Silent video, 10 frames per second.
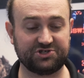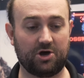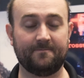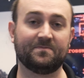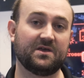
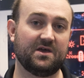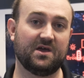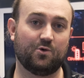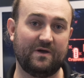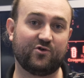So
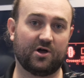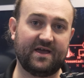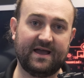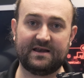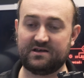we've gone
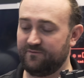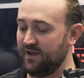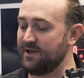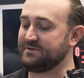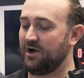ahead and
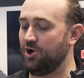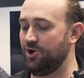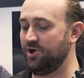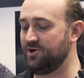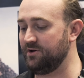developed our
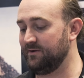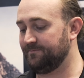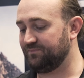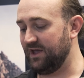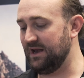own
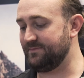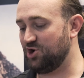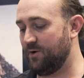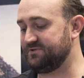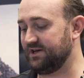Element
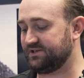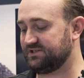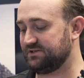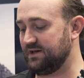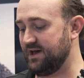
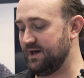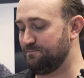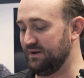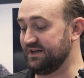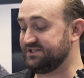Optics
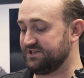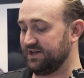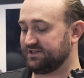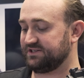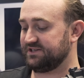
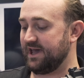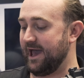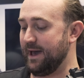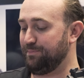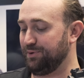ballistics
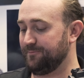app.